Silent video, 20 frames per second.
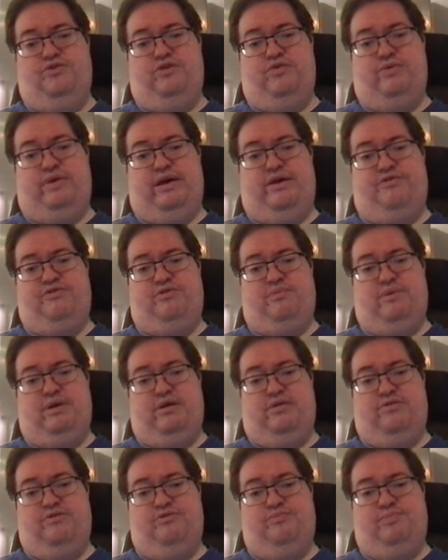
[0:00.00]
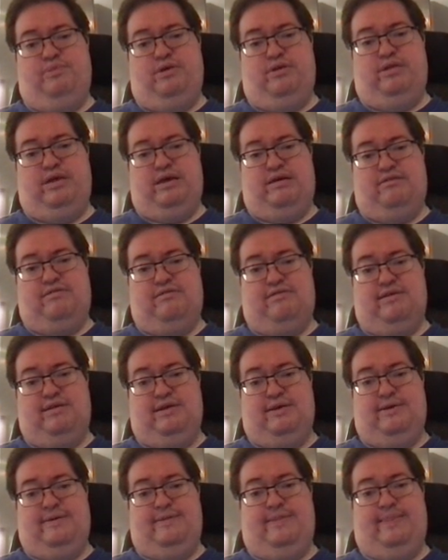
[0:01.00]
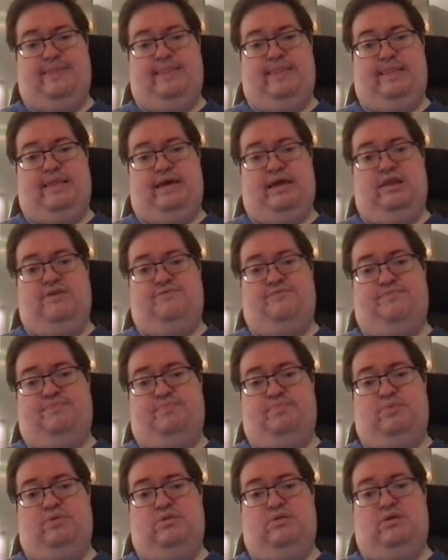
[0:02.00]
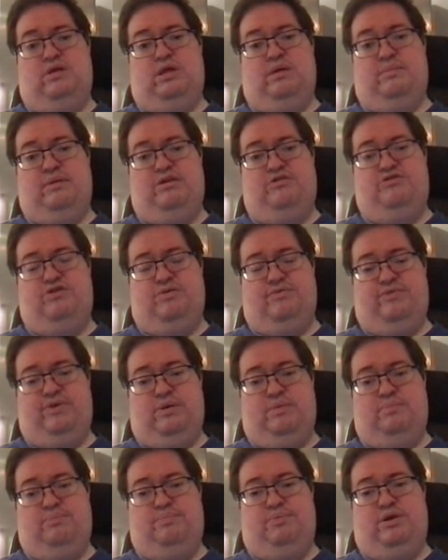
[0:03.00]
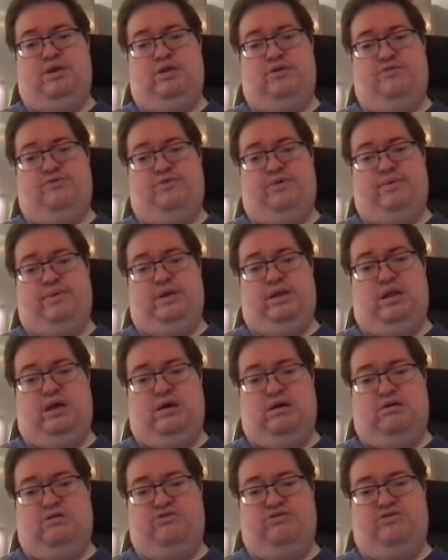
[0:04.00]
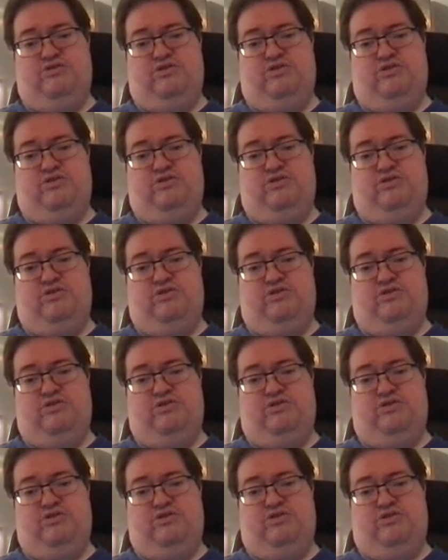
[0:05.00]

need to estimate these betas. And if the dimension of them, p, is very large,